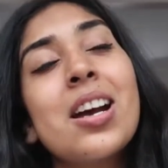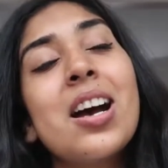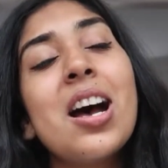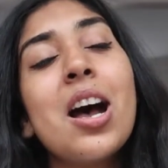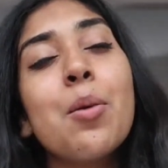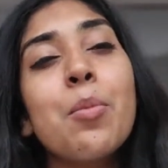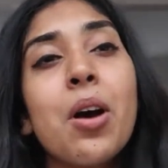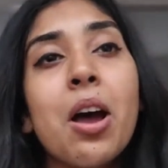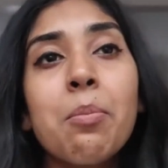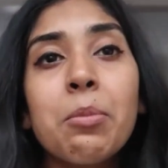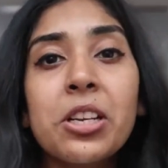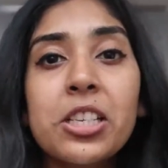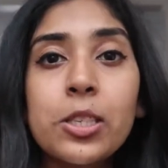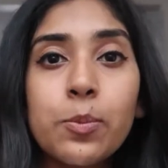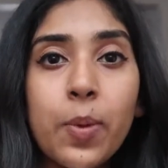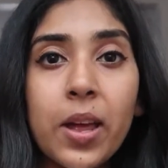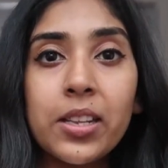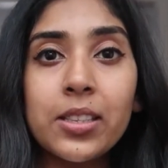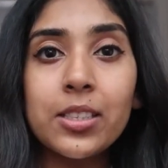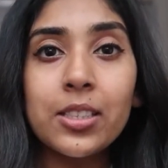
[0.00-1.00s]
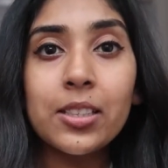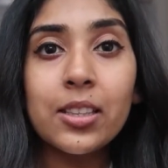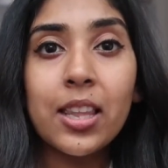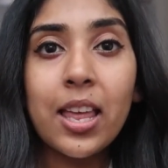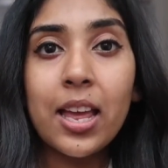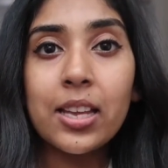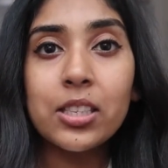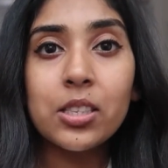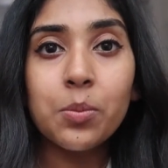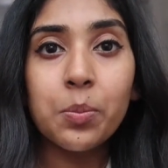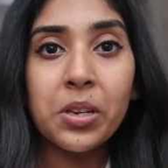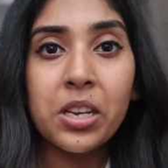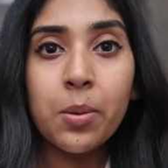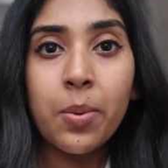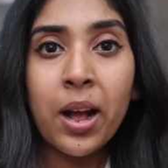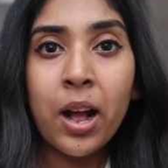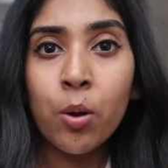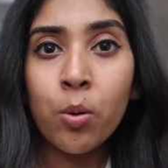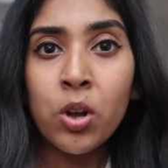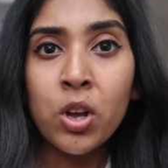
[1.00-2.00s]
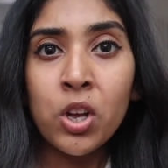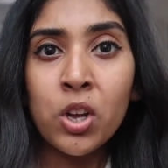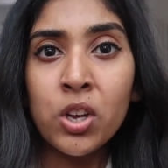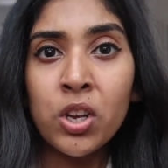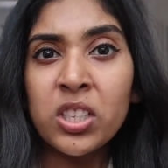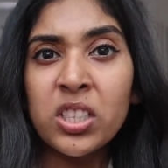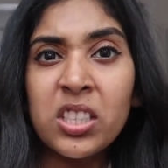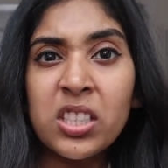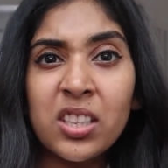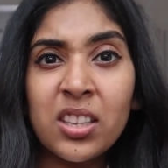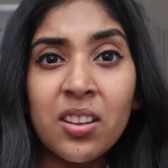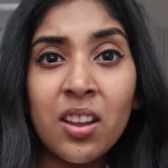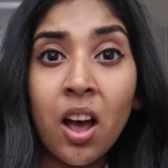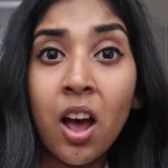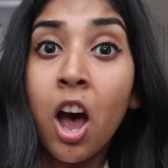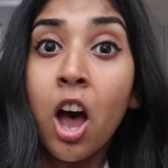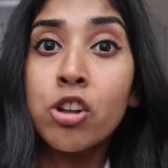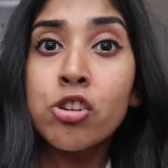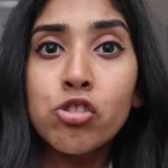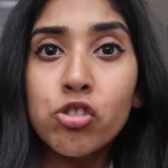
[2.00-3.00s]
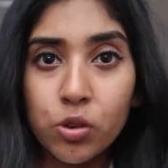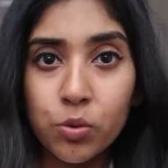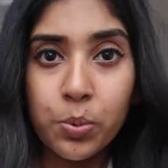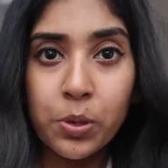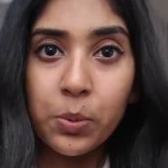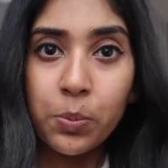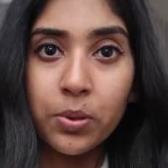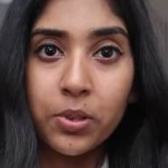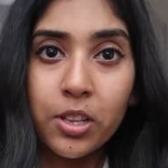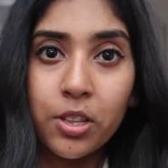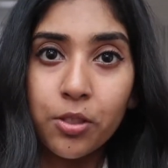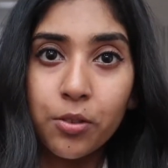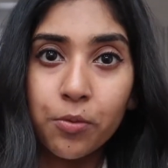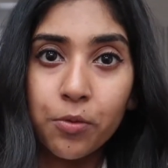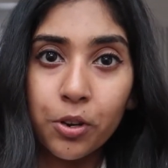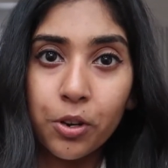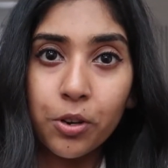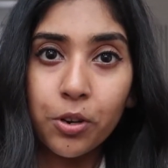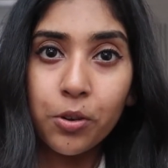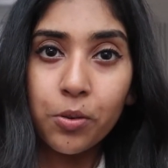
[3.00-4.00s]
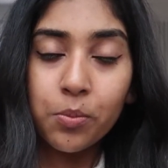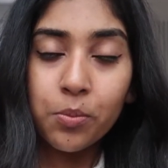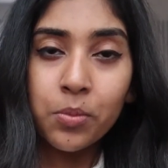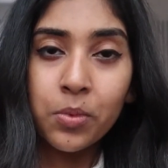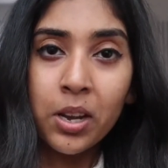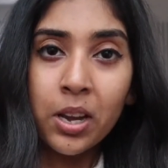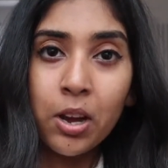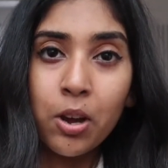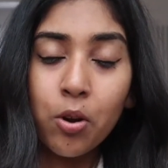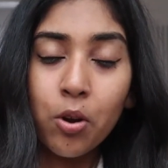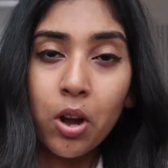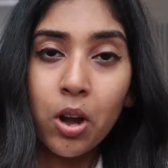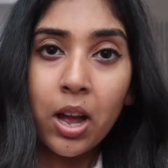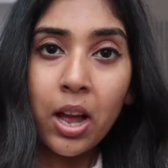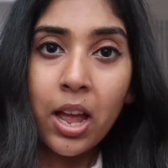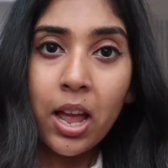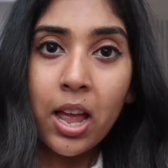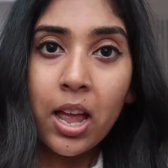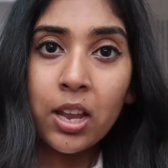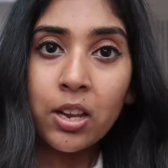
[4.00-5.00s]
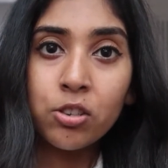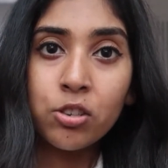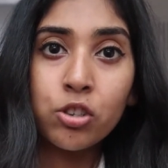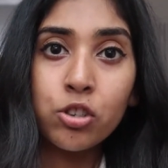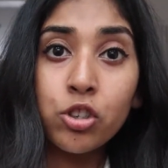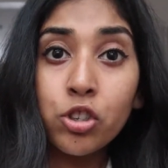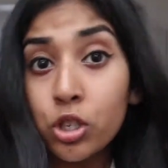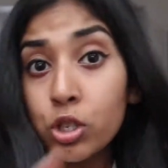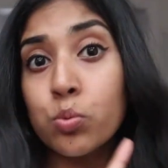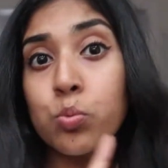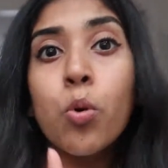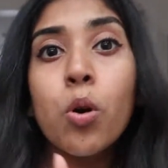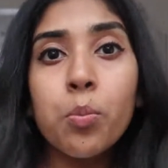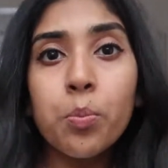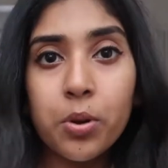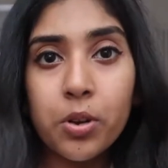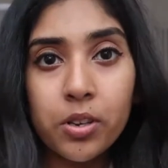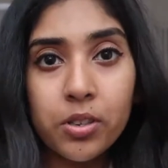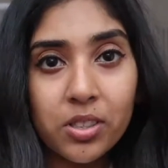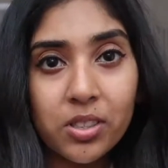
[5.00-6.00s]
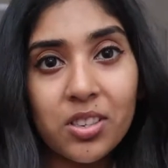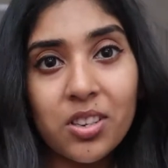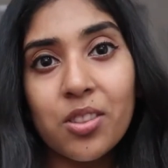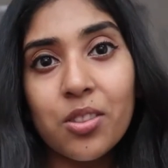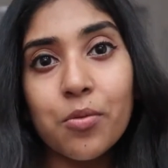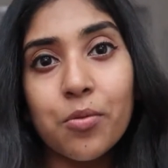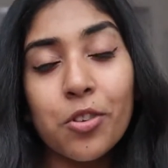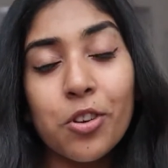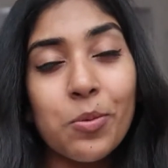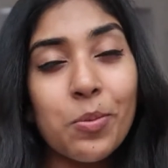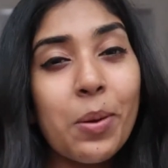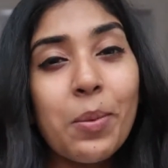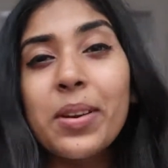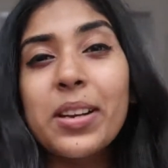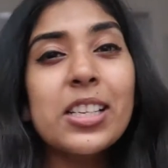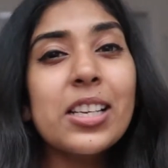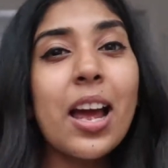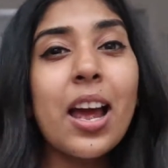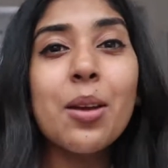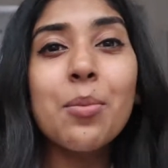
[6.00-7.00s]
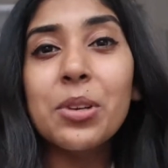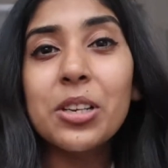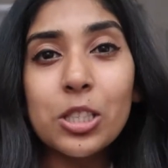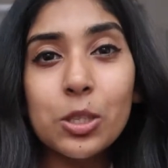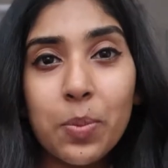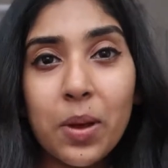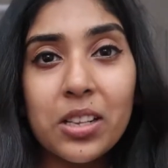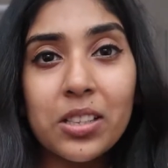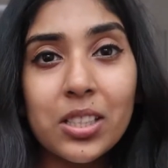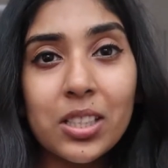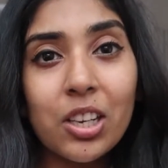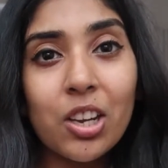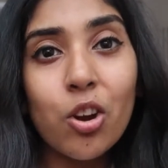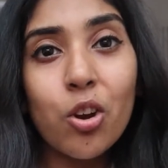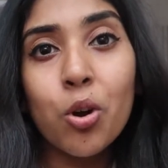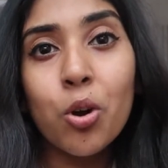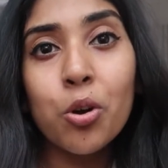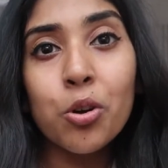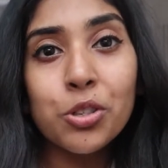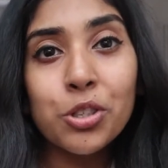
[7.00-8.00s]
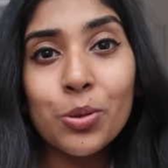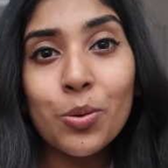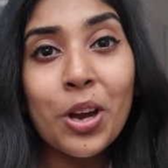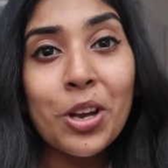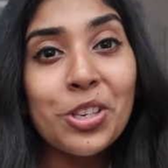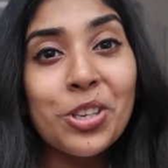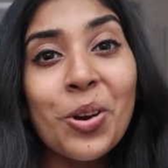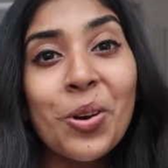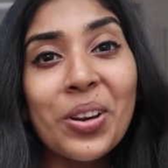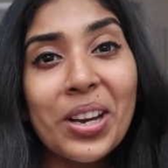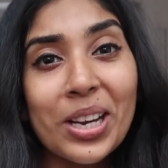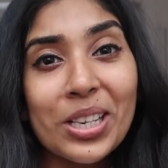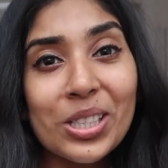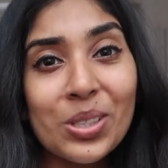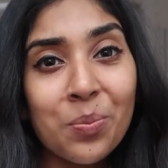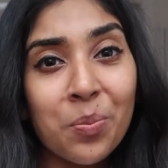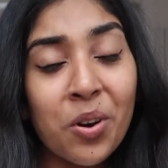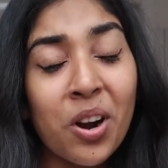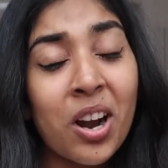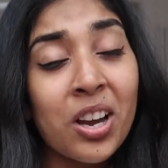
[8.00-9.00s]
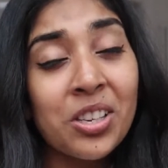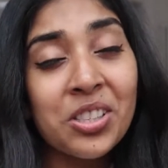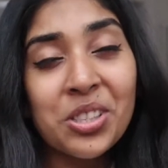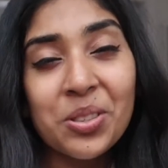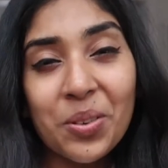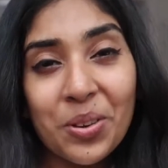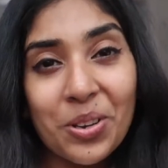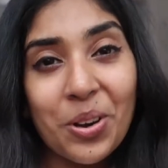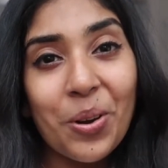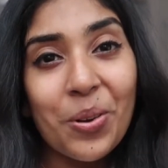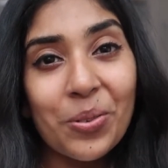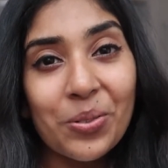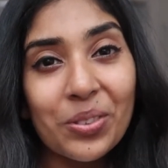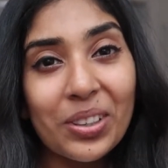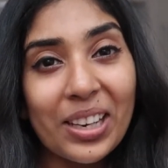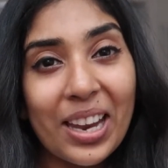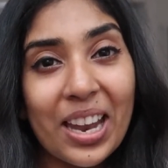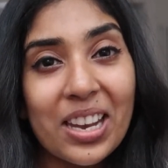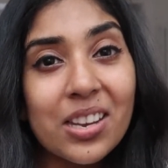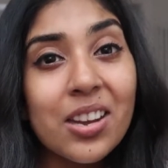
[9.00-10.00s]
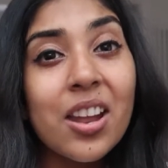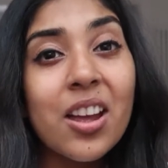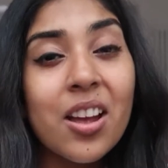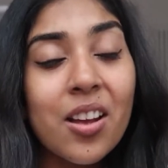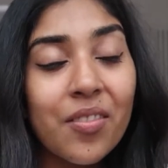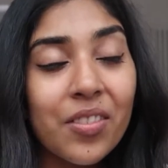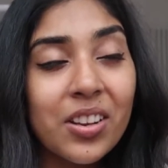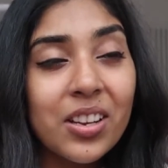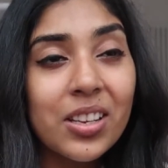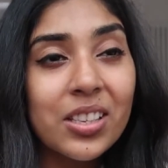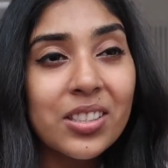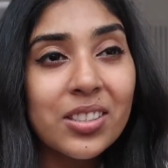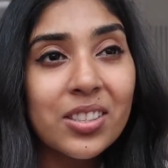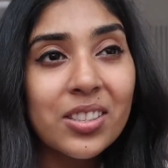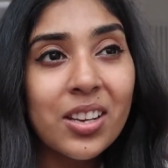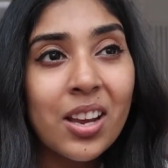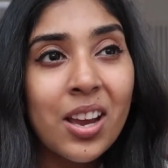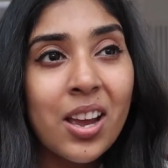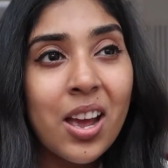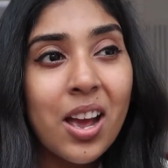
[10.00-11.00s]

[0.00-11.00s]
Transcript: I'm expecting there to be about 100 people in the room and just one person in the room. I'm expecting it all, so I don't get surprised, so I don't get nervous.